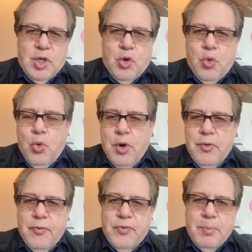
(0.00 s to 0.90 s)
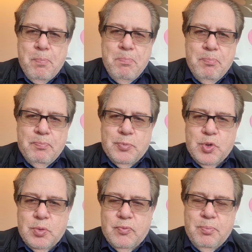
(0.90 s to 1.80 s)
quarter of a
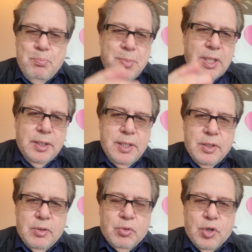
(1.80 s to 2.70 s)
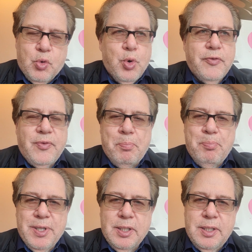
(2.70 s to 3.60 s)
million or a quarter of a
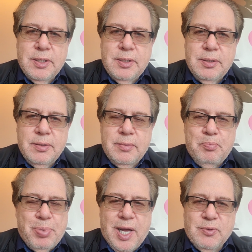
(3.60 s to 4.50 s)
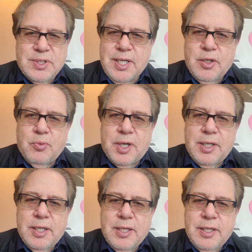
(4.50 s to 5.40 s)
billion pounds anyway.
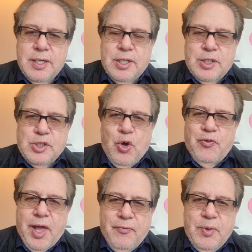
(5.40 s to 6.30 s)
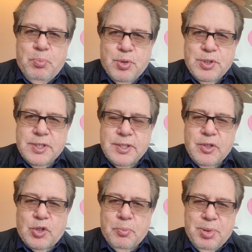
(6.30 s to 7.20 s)
So if every person
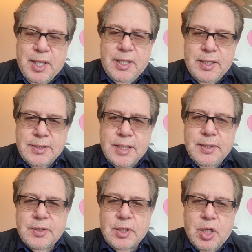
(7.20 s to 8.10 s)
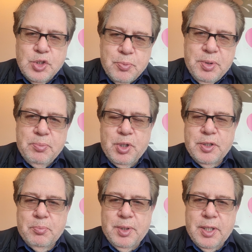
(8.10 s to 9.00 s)
on the plane, let's say there's 100 people on
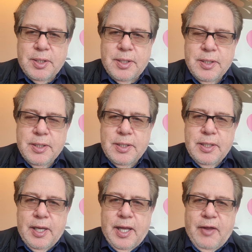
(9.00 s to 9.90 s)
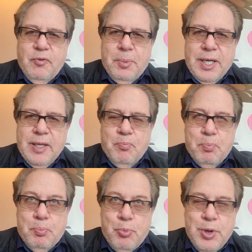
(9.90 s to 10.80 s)
the plane, and everybody
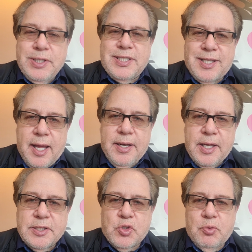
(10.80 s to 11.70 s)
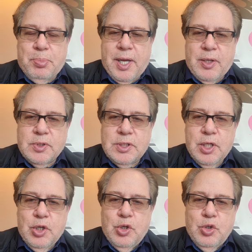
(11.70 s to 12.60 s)
brings 10 extra pounds,
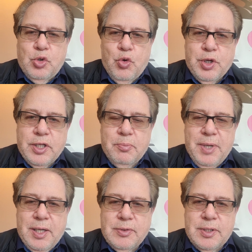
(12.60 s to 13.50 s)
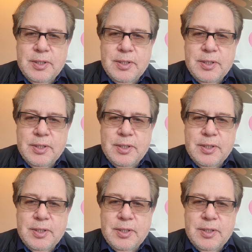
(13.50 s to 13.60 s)
you're talking about